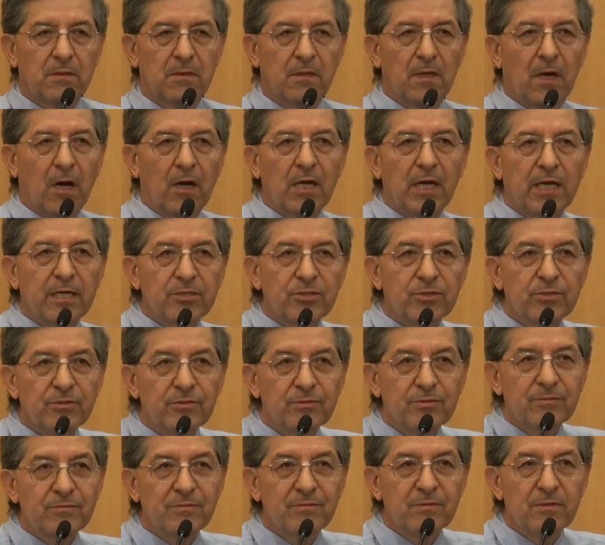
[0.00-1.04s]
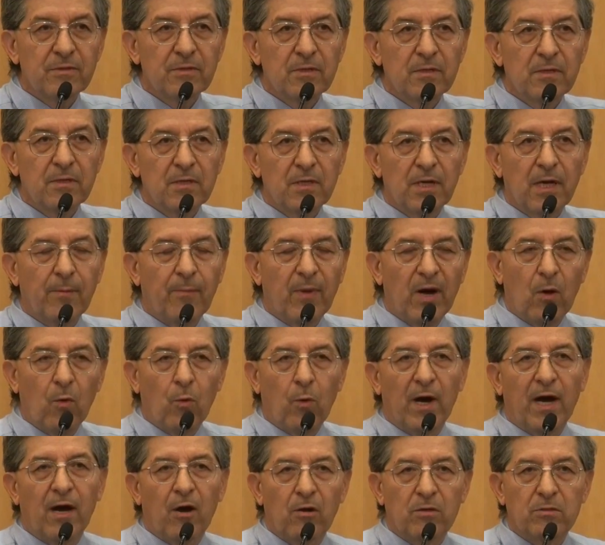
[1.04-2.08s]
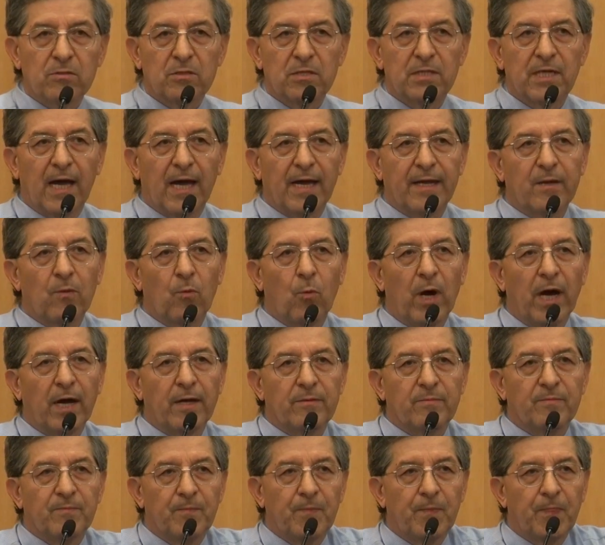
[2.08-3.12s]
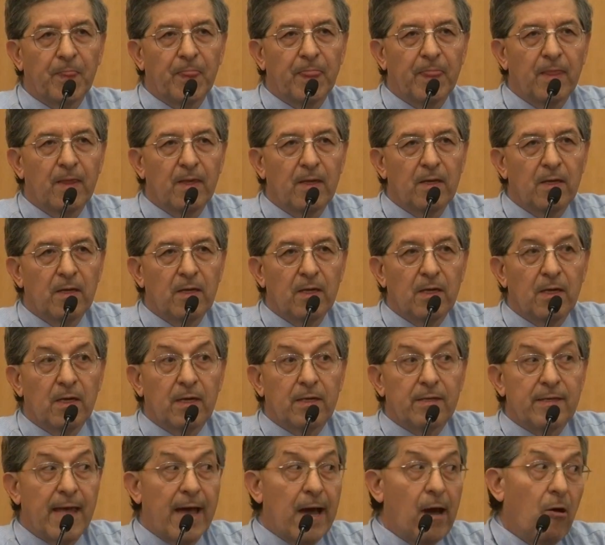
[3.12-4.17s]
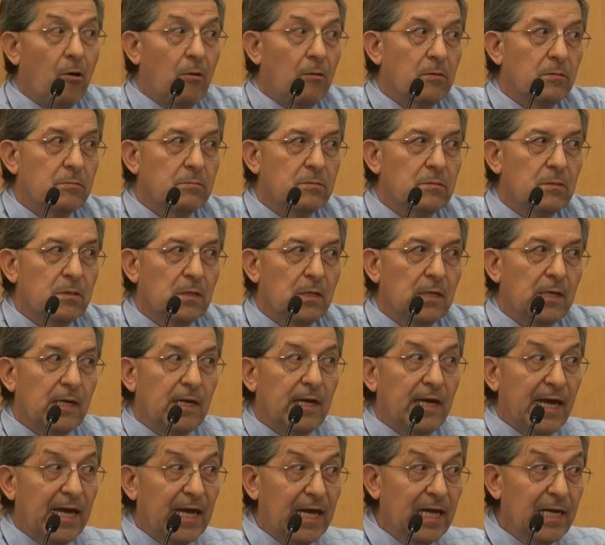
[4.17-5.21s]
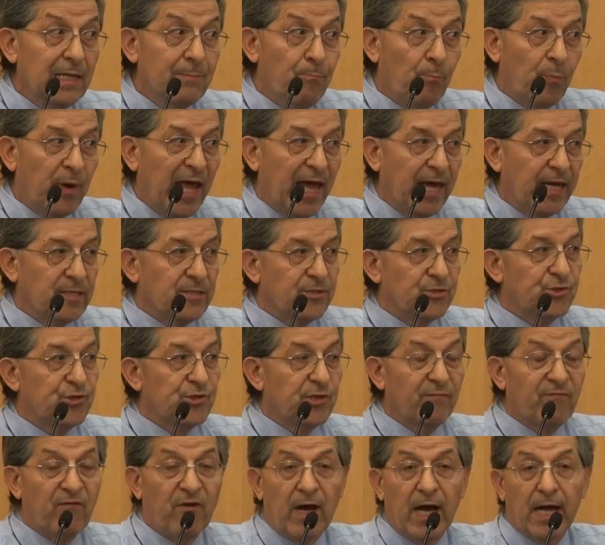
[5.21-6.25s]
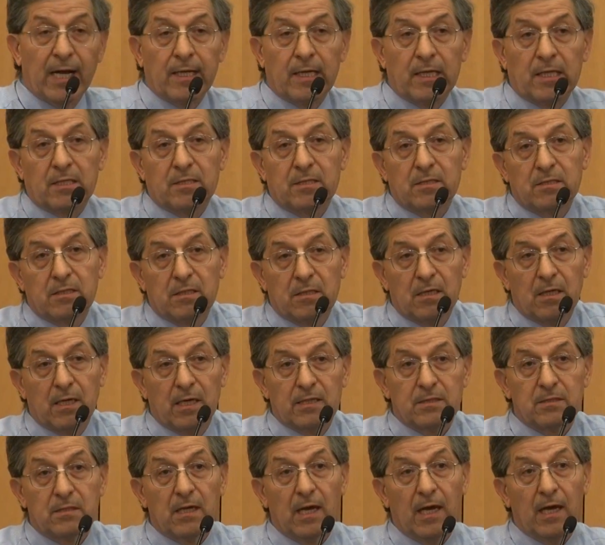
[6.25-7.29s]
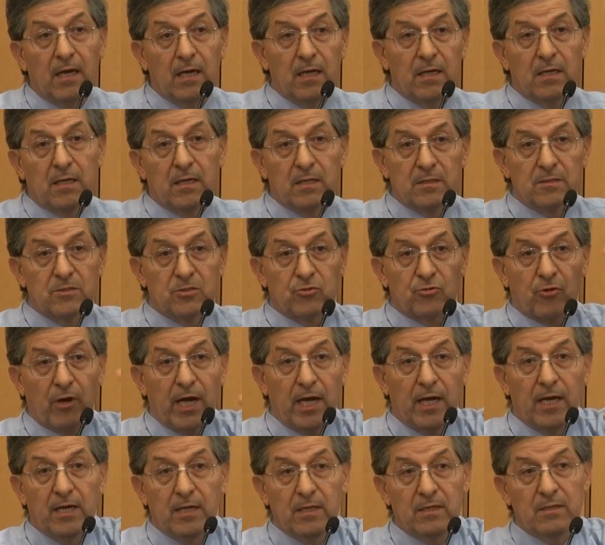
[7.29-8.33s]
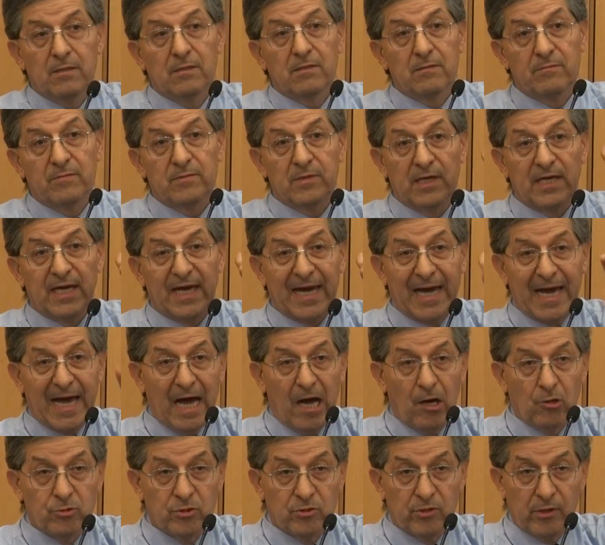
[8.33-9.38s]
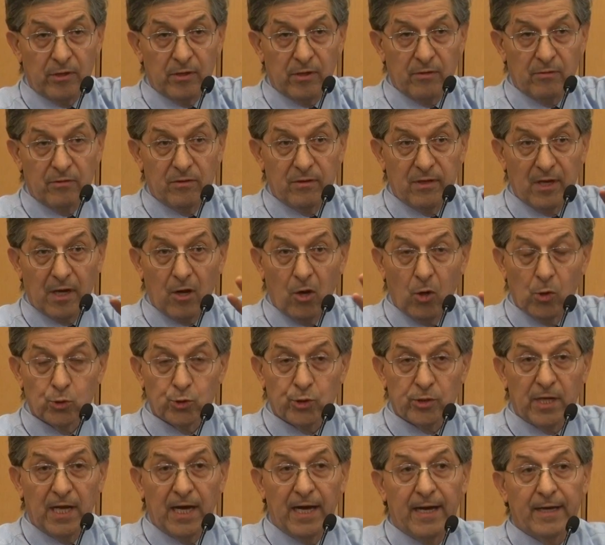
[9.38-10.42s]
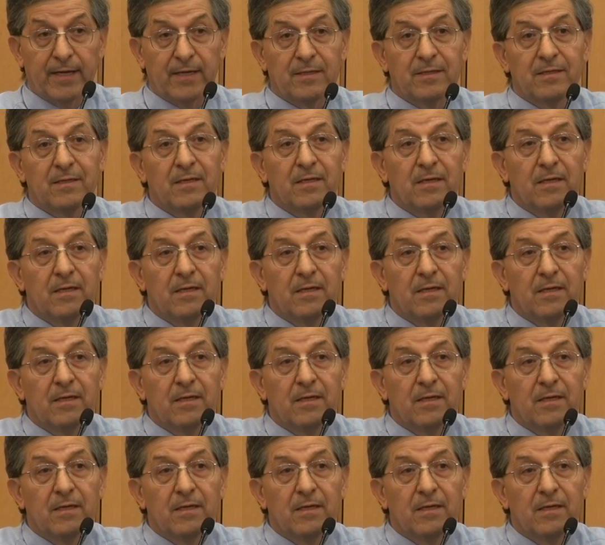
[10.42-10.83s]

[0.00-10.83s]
Longest, about 191. Now, in plains and valleys, as they drain, encounter the coastline,